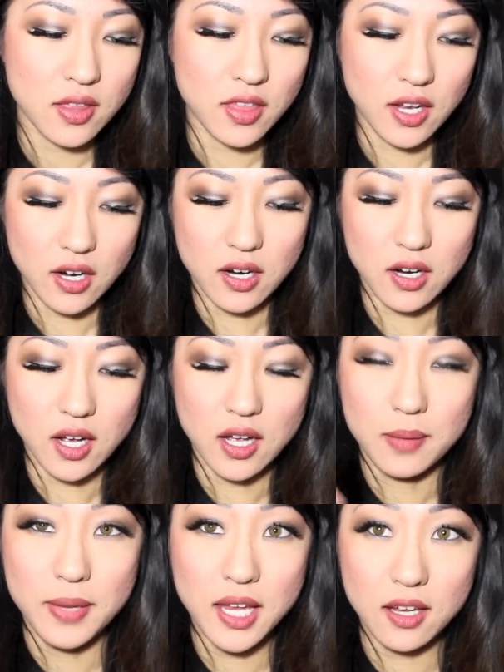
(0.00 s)
their
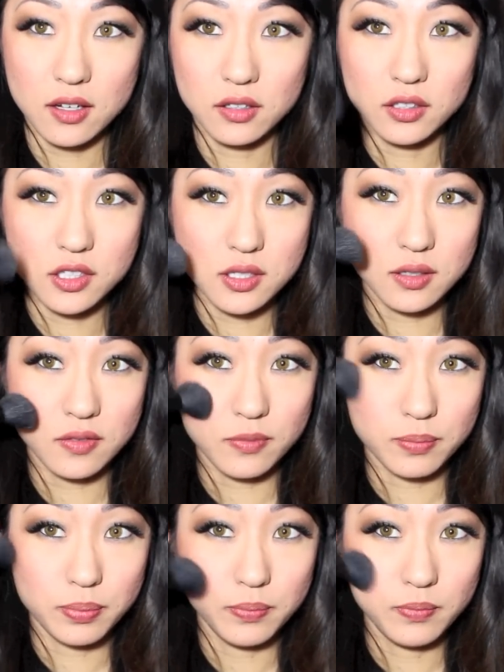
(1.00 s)
angled
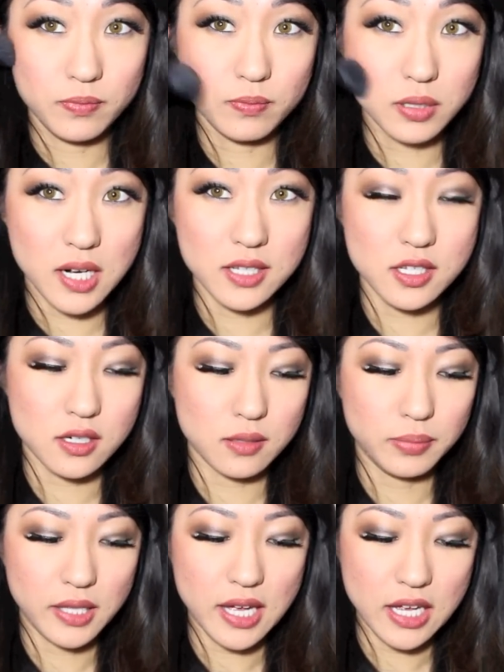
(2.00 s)

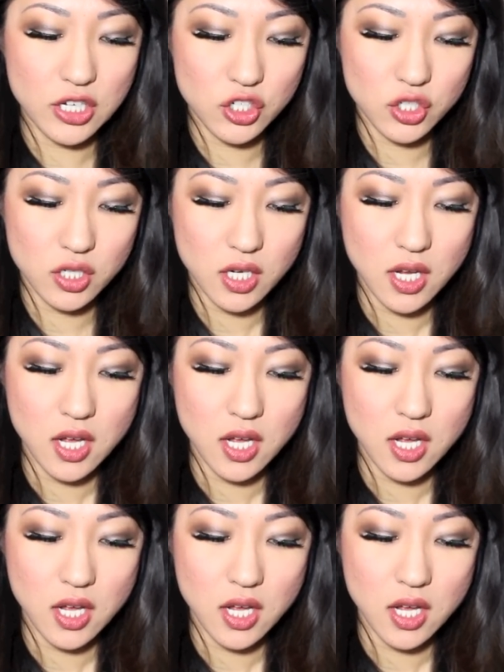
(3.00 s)
bronzer blush,